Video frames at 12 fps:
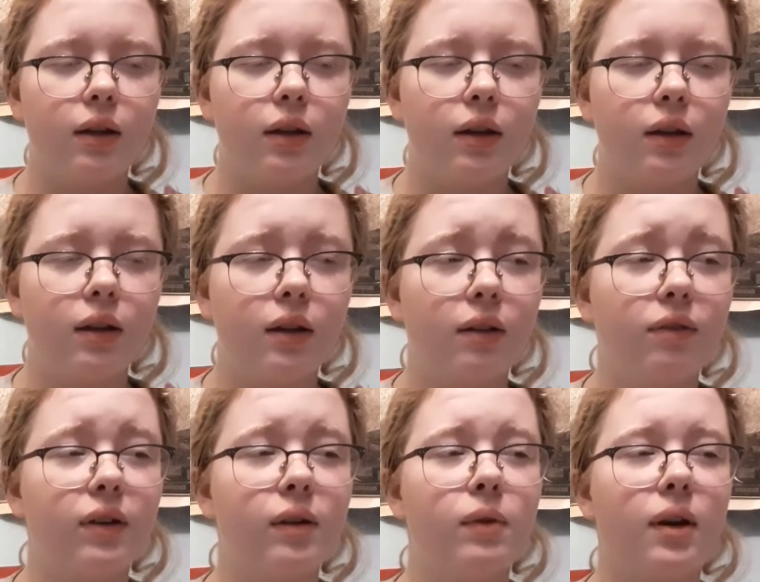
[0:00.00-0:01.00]
I
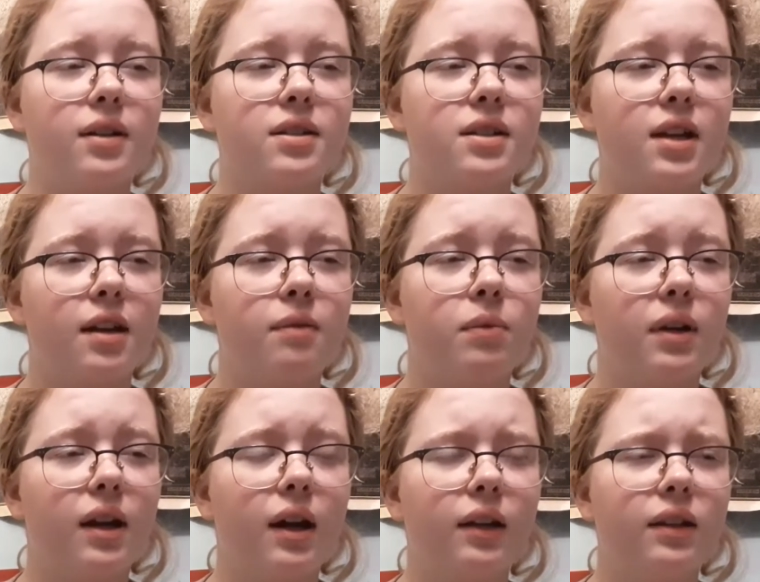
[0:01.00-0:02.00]
forget what I said, but he
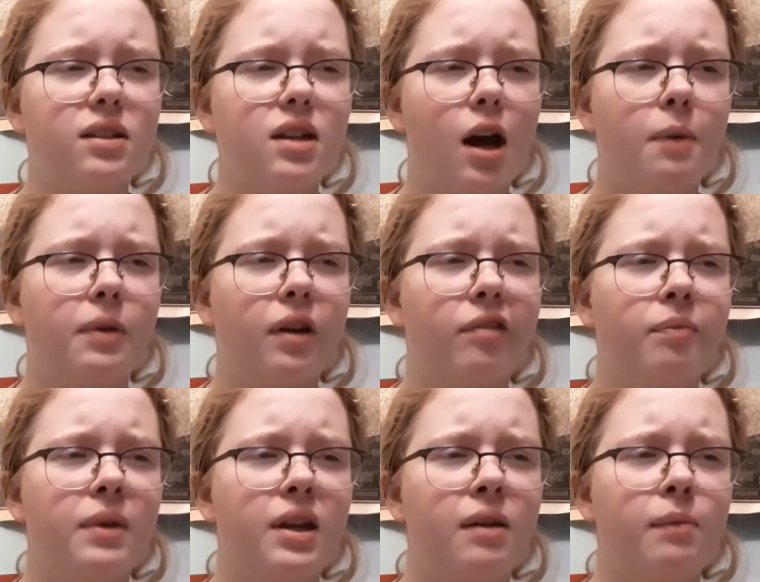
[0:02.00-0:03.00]
got on the topic of
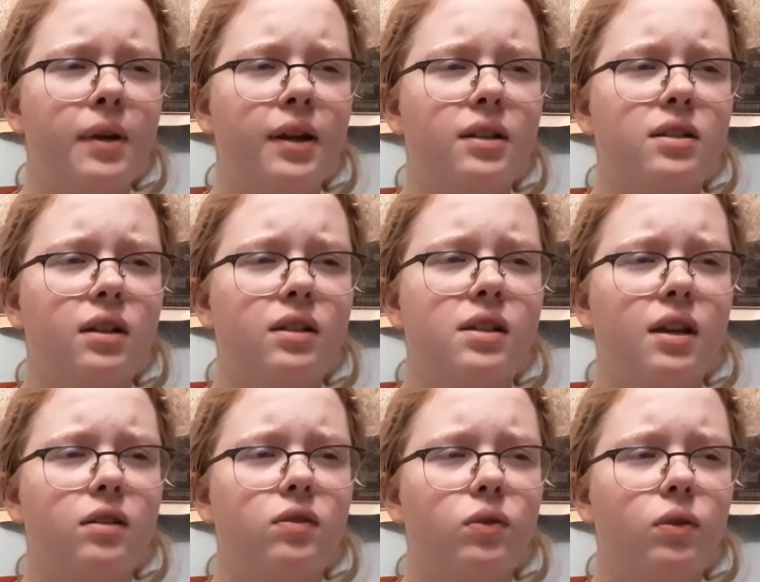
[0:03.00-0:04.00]
me being
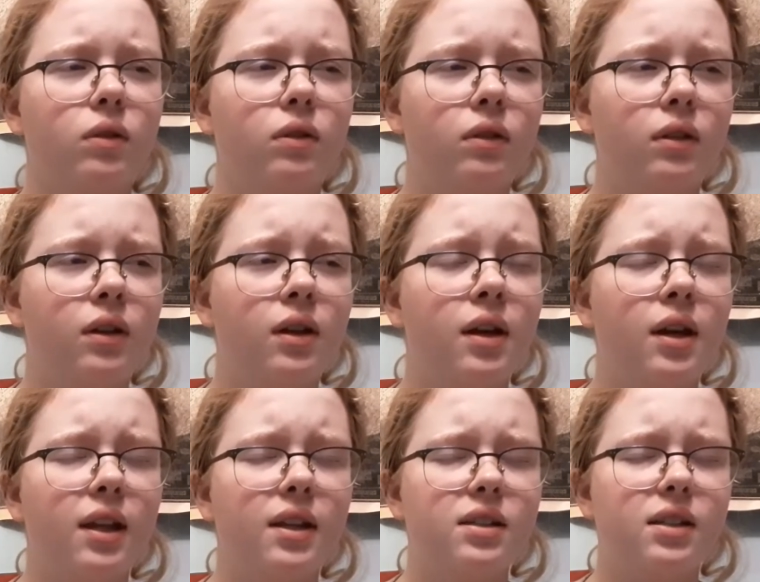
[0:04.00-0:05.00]
successful.
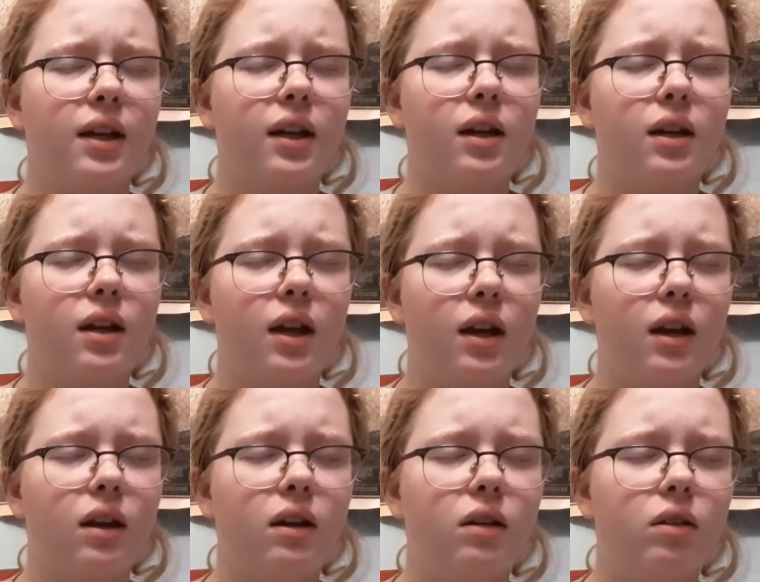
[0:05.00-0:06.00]
And he's like, Katie,
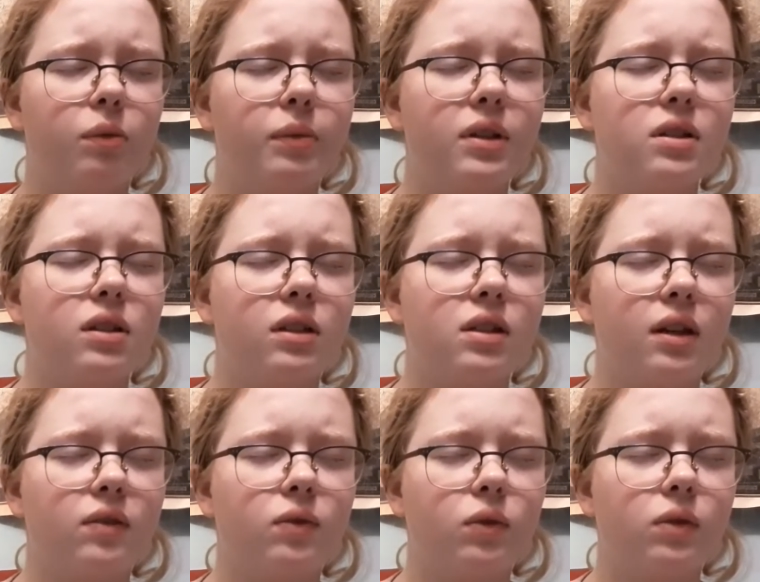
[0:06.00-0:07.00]
you'll be
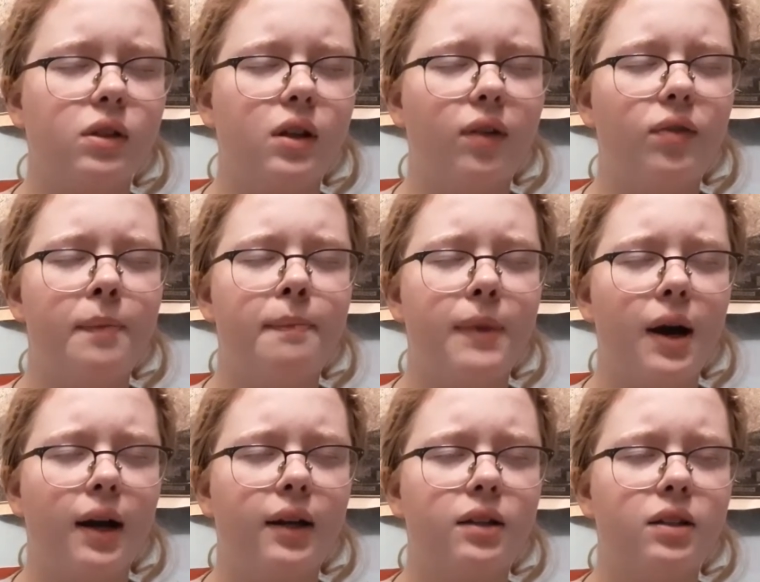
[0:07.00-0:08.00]
successful. You have a
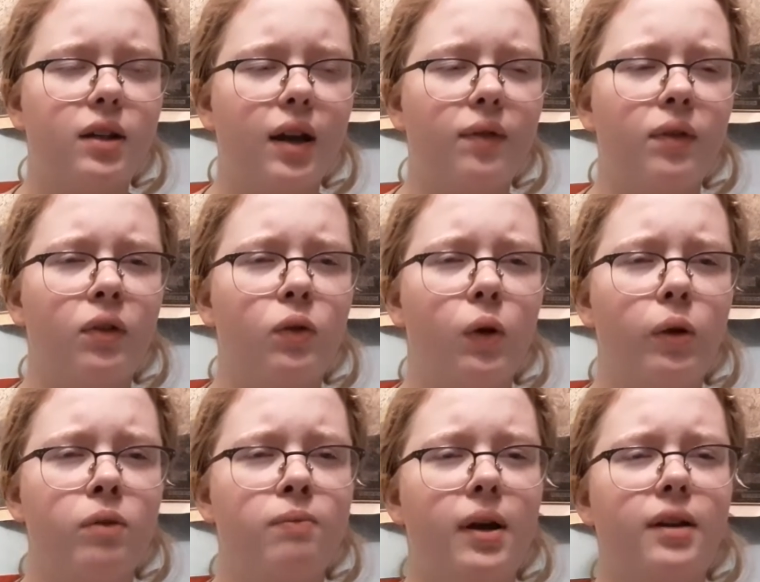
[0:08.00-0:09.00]
mind. You have a growth
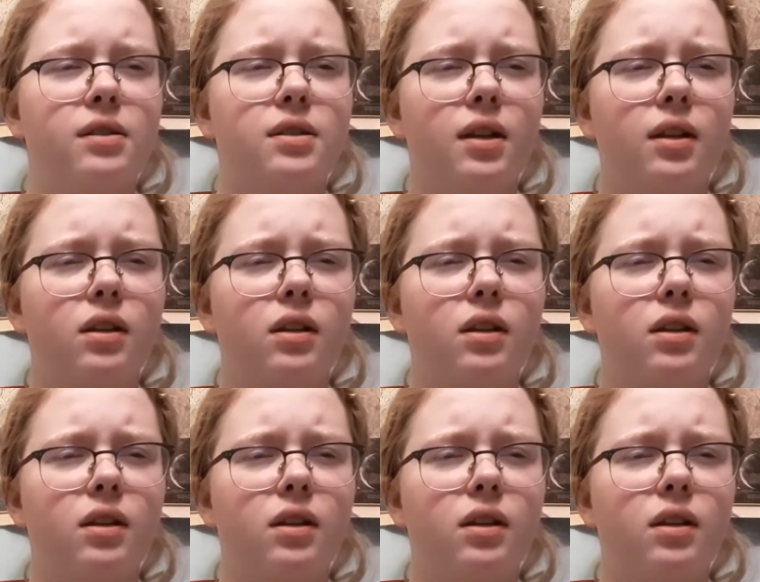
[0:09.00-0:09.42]
mindset.